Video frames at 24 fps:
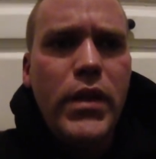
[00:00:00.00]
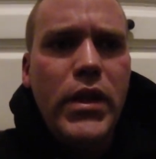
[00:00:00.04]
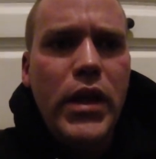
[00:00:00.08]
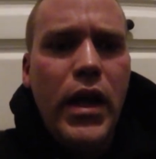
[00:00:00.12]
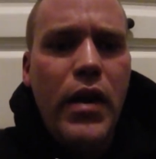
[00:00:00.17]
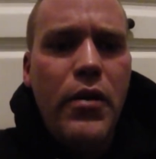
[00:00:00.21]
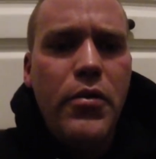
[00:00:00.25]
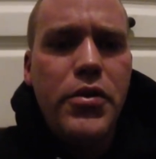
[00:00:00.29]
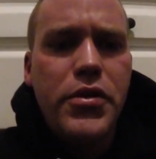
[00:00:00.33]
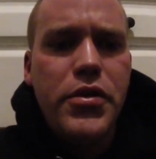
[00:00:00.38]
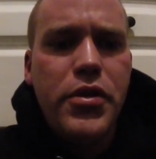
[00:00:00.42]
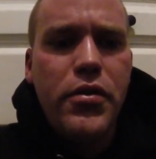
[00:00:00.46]

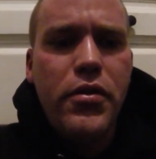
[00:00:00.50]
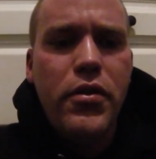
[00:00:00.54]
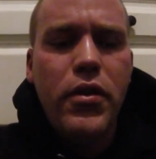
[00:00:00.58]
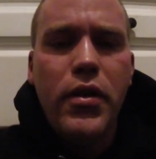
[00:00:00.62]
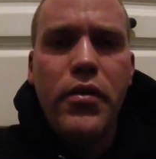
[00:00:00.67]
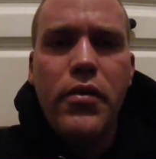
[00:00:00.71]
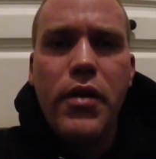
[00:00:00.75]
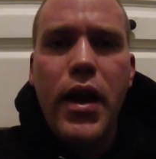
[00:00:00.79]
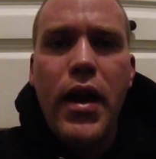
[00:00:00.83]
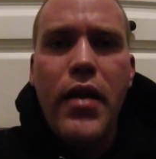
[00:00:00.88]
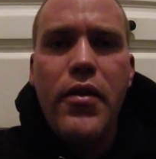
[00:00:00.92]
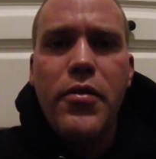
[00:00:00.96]
I would
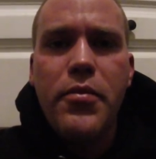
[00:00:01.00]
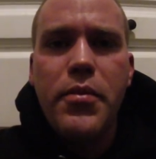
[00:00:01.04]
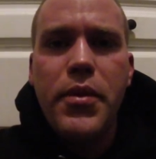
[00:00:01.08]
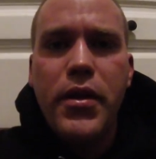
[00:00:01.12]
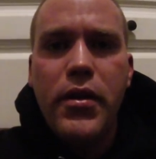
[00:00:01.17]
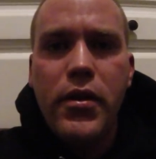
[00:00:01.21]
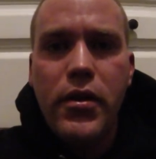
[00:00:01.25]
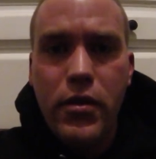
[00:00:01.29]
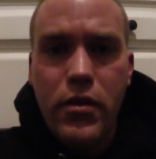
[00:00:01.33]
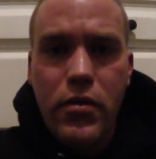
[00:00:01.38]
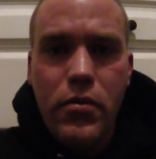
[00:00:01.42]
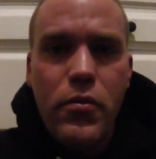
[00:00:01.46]
totally rather be
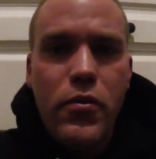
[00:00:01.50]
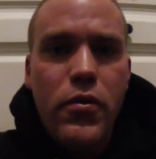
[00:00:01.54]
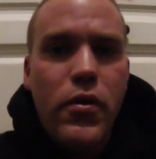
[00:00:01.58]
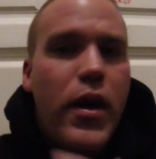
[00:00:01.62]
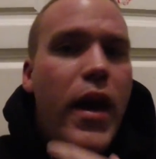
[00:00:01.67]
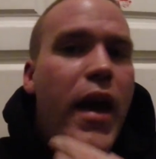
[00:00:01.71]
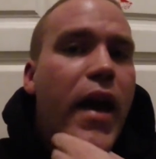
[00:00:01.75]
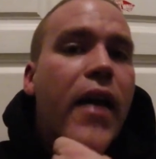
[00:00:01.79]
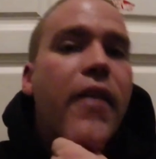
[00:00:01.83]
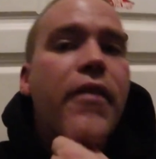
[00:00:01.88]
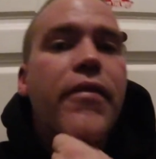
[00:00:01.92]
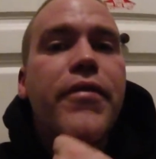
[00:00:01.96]
a little more
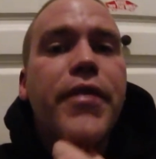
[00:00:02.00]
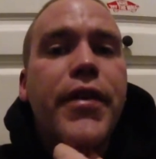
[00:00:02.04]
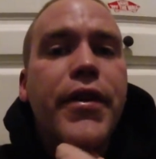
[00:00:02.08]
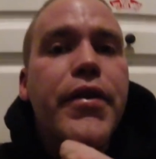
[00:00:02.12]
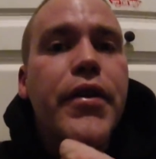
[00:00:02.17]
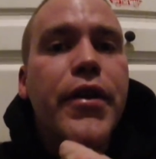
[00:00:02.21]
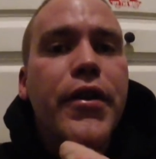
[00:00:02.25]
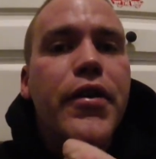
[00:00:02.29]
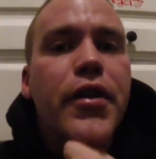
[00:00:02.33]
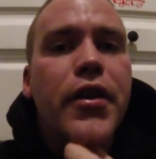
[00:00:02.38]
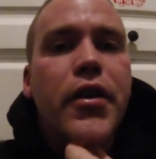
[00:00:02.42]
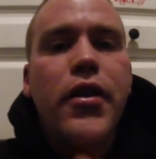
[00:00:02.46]

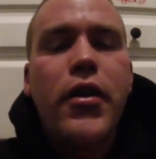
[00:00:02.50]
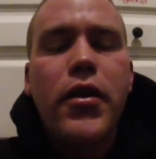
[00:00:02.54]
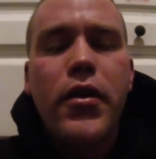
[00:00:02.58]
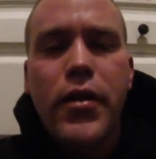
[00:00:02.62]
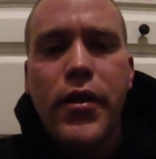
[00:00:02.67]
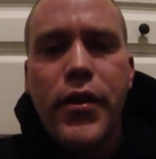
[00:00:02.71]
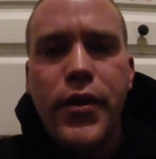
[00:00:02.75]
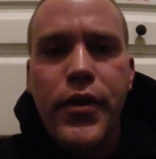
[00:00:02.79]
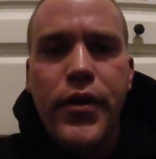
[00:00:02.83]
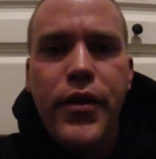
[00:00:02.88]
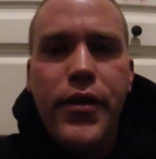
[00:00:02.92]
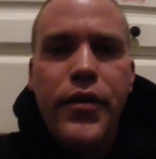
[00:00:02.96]
heftier
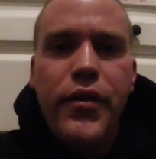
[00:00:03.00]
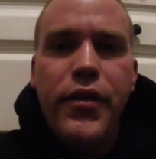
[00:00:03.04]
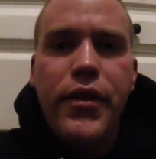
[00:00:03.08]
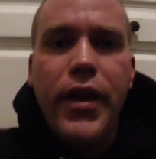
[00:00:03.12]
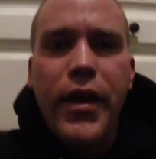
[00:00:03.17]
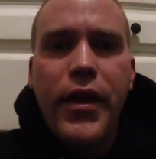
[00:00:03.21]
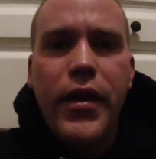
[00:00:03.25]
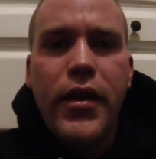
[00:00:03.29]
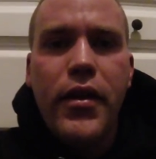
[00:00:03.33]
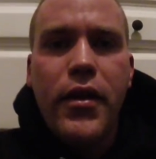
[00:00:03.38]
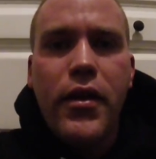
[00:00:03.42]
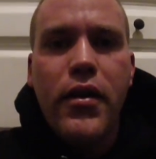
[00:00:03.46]

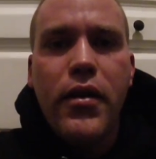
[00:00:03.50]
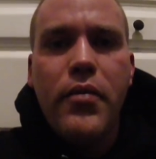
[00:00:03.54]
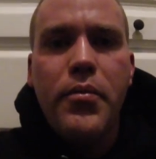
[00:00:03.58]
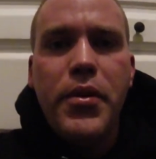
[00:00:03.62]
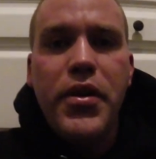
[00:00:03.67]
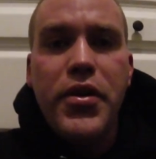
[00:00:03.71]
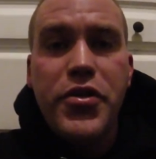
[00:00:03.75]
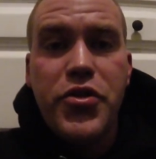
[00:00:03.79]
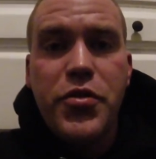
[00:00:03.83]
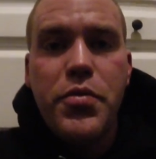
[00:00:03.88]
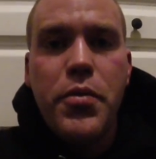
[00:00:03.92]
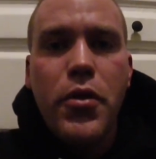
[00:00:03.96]
than
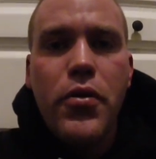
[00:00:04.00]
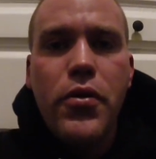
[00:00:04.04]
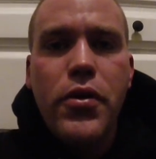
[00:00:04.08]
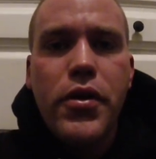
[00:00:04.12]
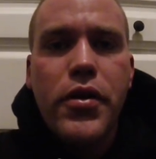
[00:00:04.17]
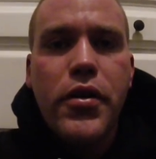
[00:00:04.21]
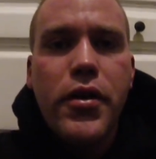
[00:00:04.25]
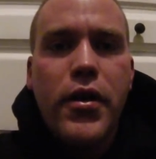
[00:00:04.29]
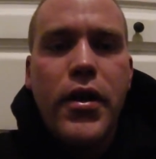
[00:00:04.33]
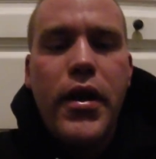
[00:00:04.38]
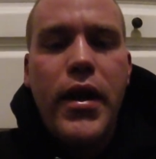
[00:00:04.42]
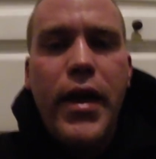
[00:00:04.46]
be a smoker.